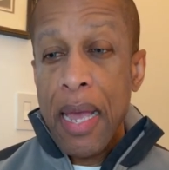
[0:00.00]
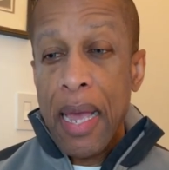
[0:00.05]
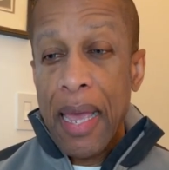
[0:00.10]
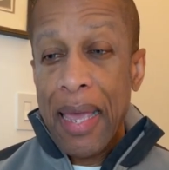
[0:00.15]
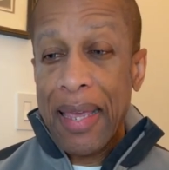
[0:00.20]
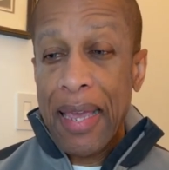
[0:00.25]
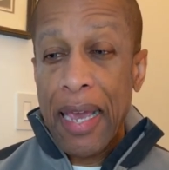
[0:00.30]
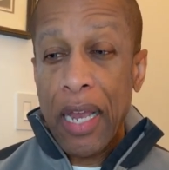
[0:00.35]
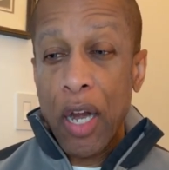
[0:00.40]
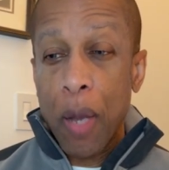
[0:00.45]

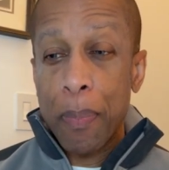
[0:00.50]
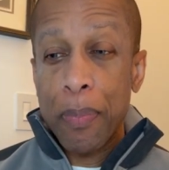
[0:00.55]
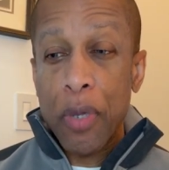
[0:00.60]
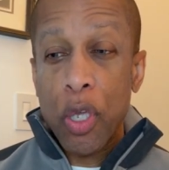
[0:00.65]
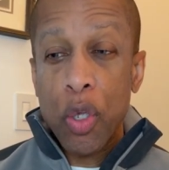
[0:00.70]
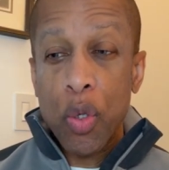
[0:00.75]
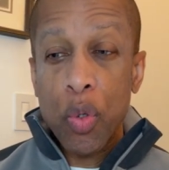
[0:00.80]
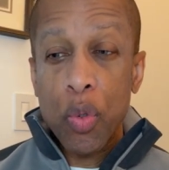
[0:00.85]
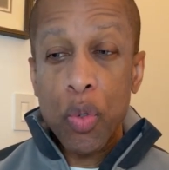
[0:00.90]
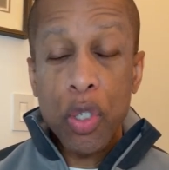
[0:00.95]
It cannot be
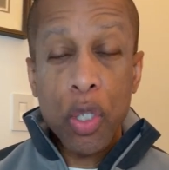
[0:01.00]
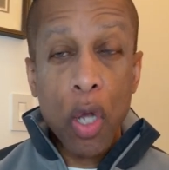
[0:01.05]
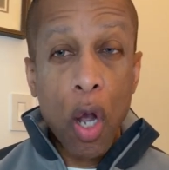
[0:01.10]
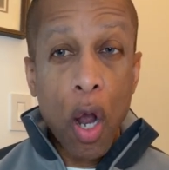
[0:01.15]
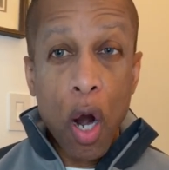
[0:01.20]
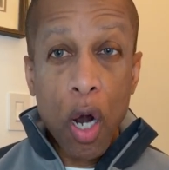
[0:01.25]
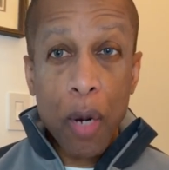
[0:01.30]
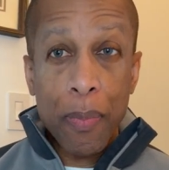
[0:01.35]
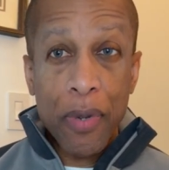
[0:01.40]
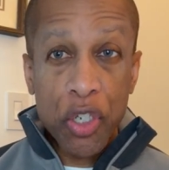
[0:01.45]
used
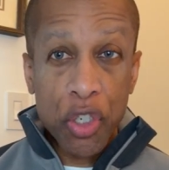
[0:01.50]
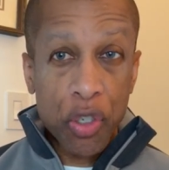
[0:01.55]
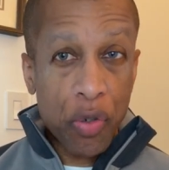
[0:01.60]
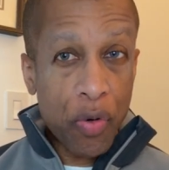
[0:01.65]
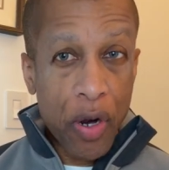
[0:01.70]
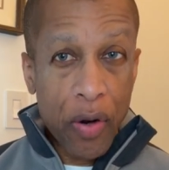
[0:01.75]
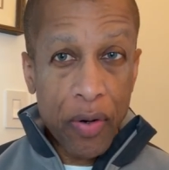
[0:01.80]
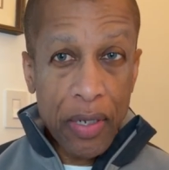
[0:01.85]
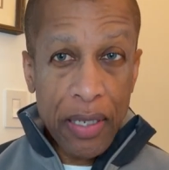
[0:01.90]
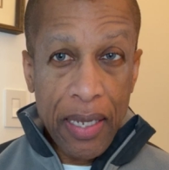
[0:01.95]

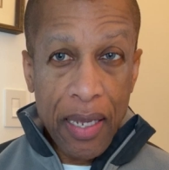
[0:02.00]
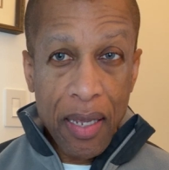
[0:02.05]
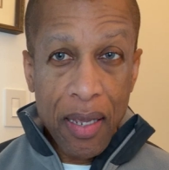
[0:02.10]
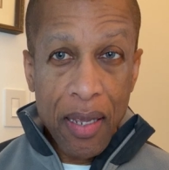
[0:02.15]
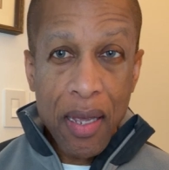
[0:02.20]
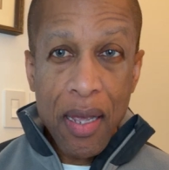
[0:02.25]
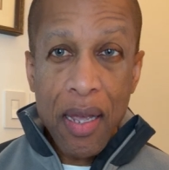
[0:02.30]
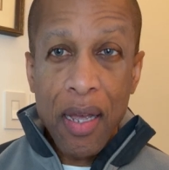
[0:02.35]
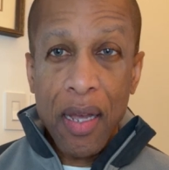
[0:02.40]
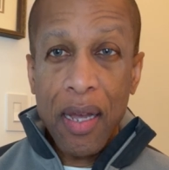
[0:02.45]

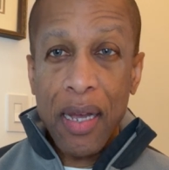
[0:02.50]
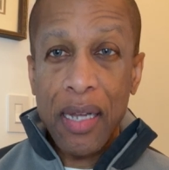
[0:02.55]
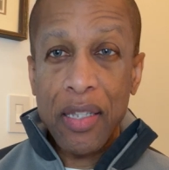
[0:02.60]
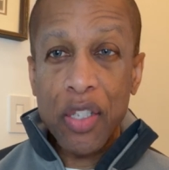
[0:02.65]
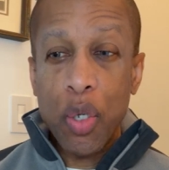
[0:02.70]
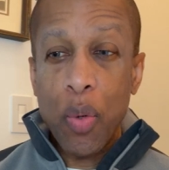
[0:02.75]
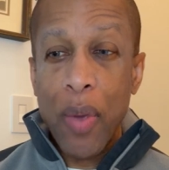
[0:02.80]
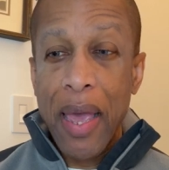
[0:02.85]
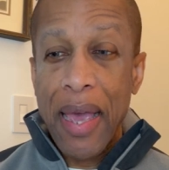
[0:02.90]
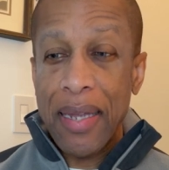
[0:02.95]
arbitrarily
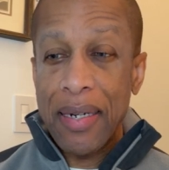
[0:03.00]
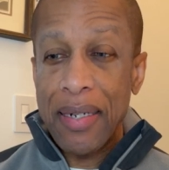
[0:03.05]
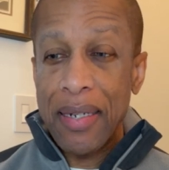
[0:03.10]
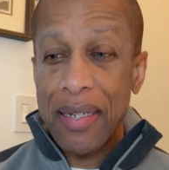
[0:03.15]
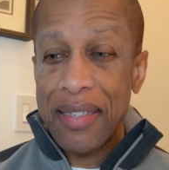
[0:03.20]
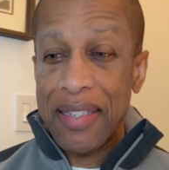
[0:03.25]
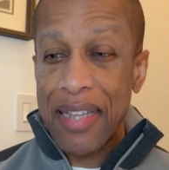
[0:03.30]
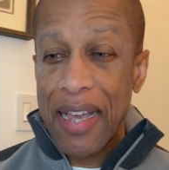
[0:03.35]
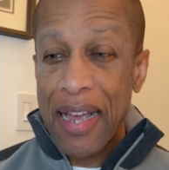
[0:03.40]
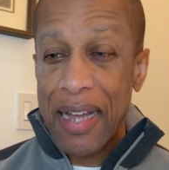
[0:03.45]
to end
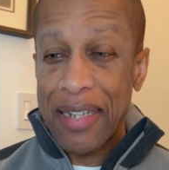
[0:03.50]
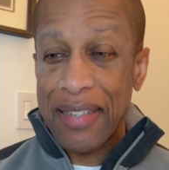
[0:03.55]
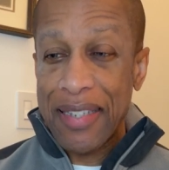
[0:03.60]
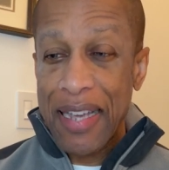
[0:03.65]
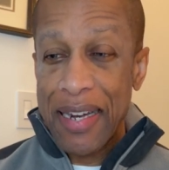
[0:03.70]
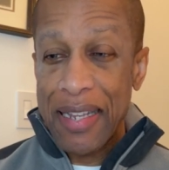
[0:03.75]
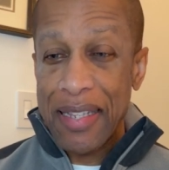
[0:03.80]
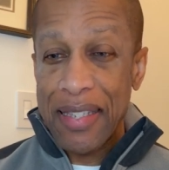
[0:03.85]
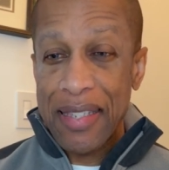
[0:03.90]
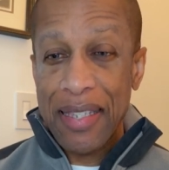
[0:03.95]
a
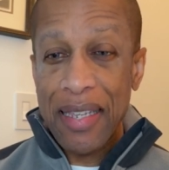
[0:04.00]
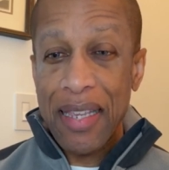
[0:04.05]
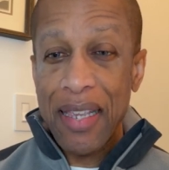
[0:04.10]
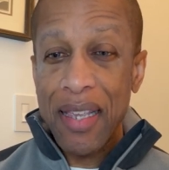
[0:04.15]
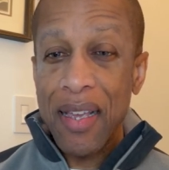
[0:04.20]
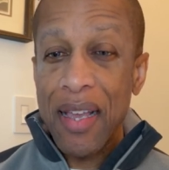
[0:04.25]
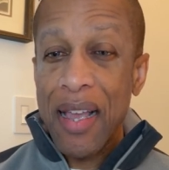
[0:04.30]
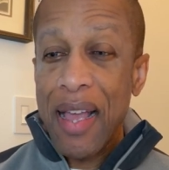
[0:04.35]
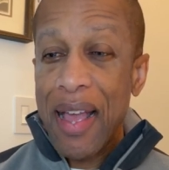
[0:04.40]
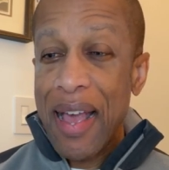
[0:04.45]

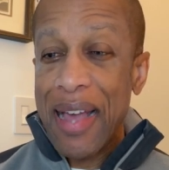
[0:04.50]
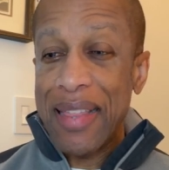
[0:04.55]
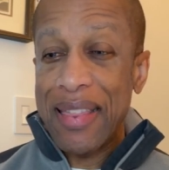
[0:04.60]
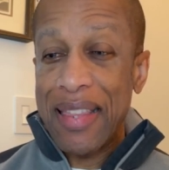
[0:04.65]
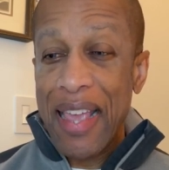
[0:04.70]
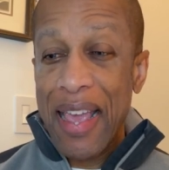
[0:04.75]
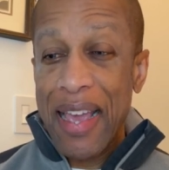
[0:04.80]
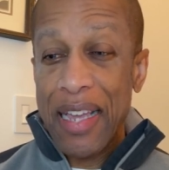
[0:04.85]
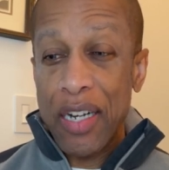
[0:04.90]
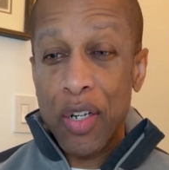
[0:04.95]
tenancy at
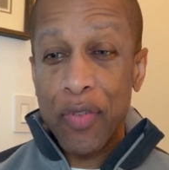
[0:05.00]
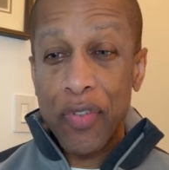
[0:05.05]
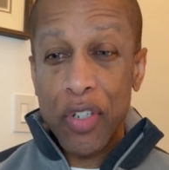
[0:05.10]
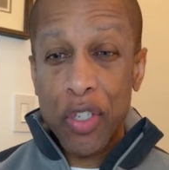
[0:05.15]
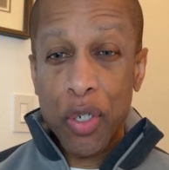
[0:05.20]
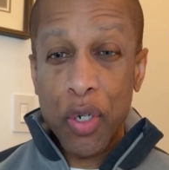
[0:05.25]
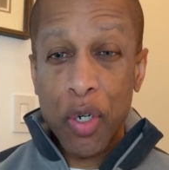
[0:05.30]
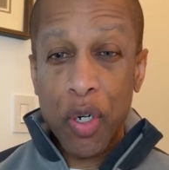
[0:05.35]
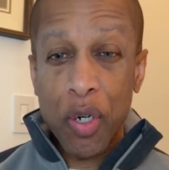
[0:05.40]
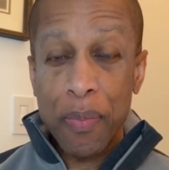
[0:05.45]
the end of a
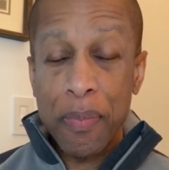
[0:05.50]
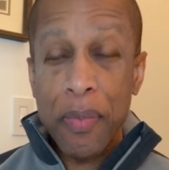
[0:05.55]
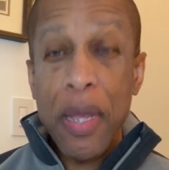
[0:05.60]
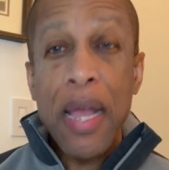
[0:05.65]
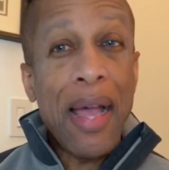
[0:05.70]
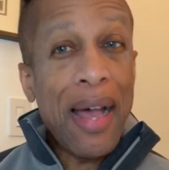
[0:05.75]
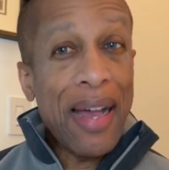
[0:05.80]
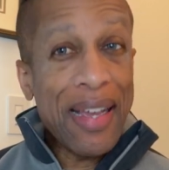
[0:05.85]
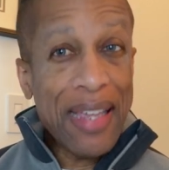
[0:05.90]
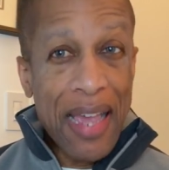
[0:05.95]
term.
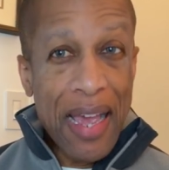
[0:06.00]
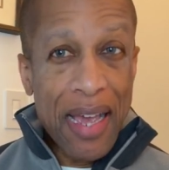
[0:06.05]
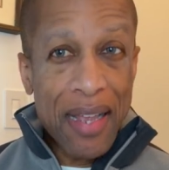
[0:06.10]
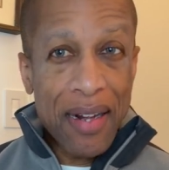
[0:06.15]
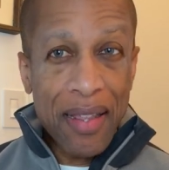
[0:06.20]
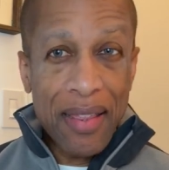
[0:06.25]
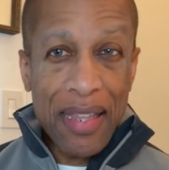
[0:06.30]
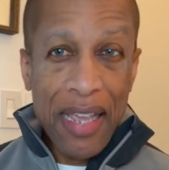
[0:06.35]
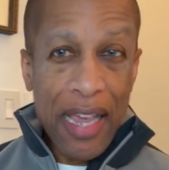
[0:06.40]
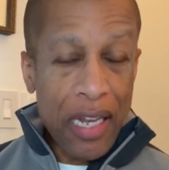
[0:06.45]

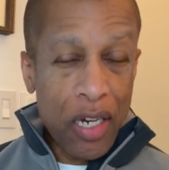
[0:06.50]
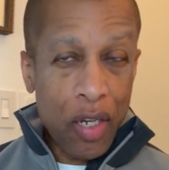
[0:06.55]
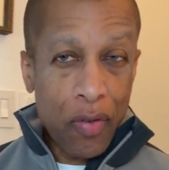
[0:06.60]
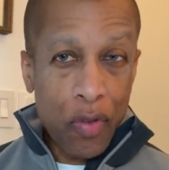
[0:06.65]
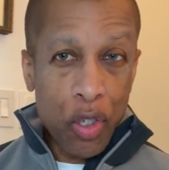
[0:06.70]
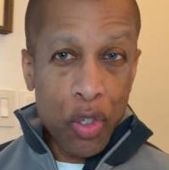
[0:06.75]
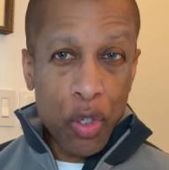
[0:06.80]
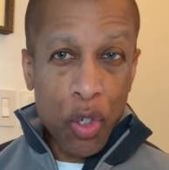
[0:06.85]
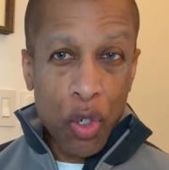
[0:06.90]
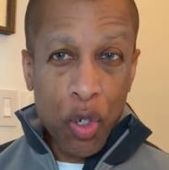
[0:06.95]
Again, the end of
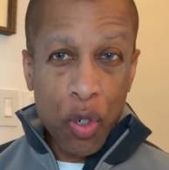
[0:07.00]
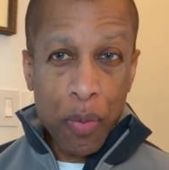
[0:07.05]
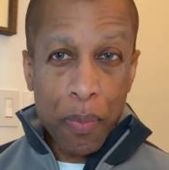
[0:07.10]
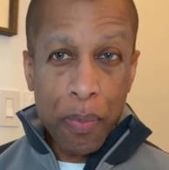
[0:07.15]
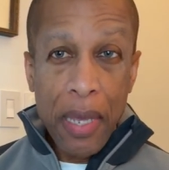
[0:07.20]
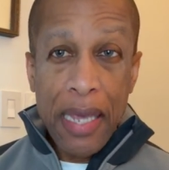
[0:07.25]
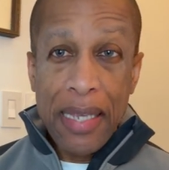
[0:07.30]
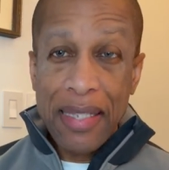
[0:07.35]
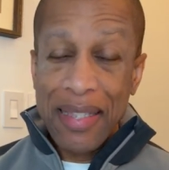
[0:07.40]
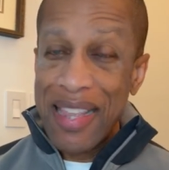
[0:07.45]
the
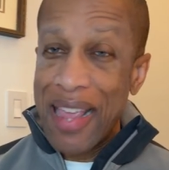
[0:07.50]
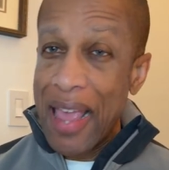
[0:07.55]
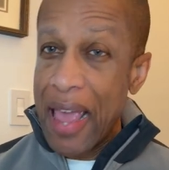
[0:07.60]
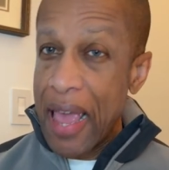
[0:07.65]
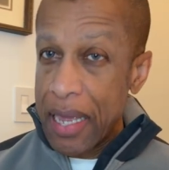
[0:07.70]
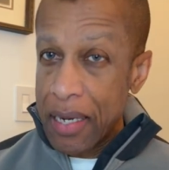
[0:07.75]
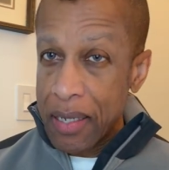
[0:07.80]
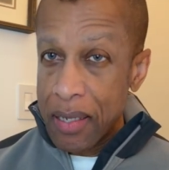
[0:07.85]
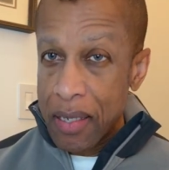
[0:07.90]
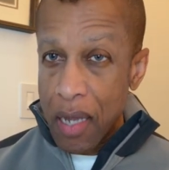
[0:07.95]
term is the
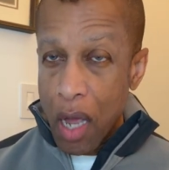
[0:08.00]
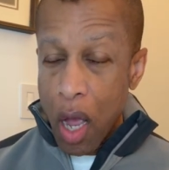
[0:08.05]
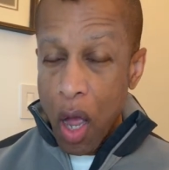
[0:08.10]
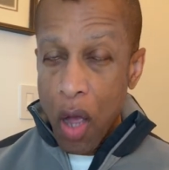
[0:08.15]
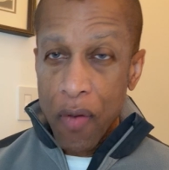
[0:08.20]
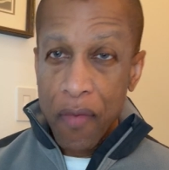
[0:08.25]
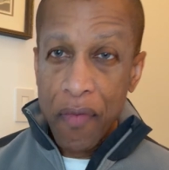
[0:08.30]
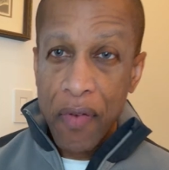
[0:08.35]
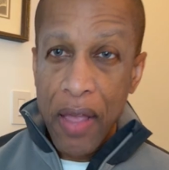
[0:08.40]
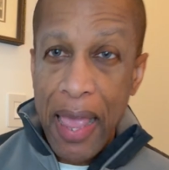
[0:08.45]
end
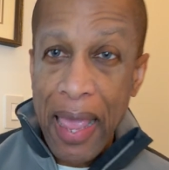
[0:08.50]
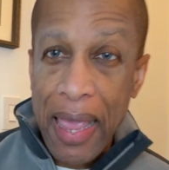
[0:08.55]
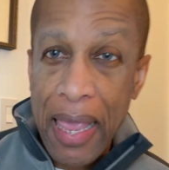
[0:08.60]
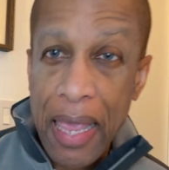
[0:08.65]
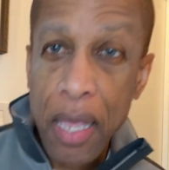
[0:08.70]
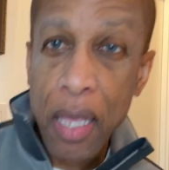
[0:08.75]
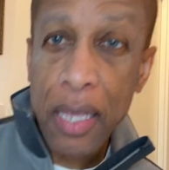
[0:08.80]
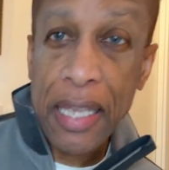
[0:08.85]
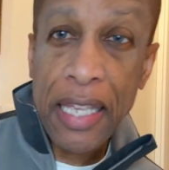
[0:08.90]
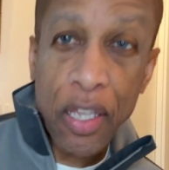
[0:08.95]
of
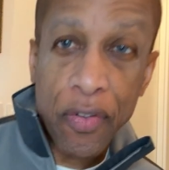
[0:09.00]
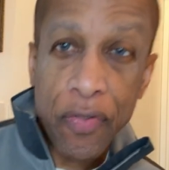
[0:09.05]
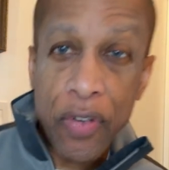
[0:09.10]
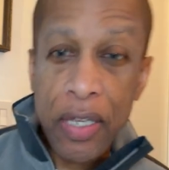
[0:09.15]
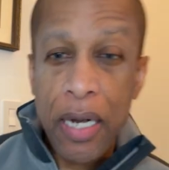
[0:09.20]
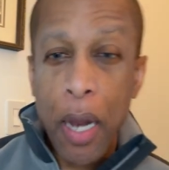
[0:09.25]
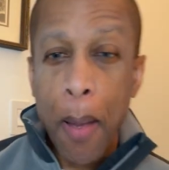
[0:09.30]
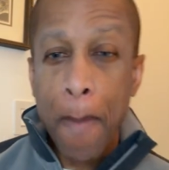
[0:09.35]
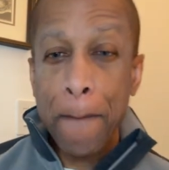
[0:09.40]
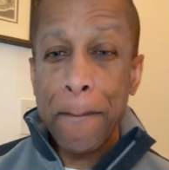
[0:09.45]
a
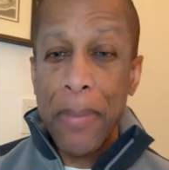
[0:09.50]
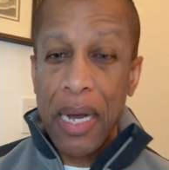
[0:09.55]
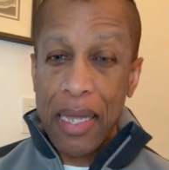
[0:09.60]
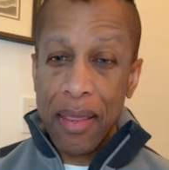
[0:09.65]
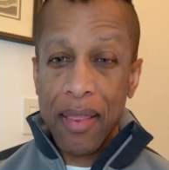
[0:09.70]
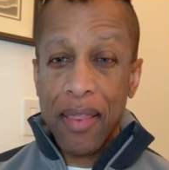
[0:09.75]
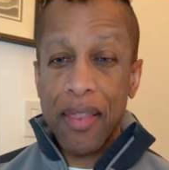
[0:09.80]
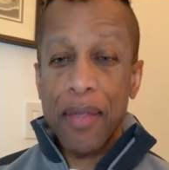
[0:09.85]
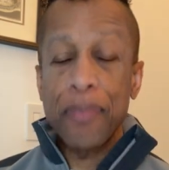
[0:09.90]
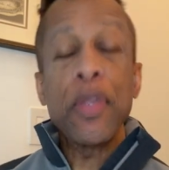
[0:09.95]
given
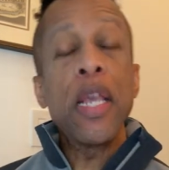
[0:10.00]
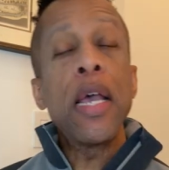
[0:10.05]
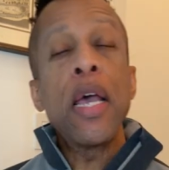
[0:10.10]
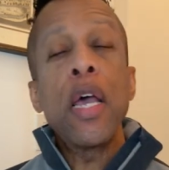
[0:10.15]
month.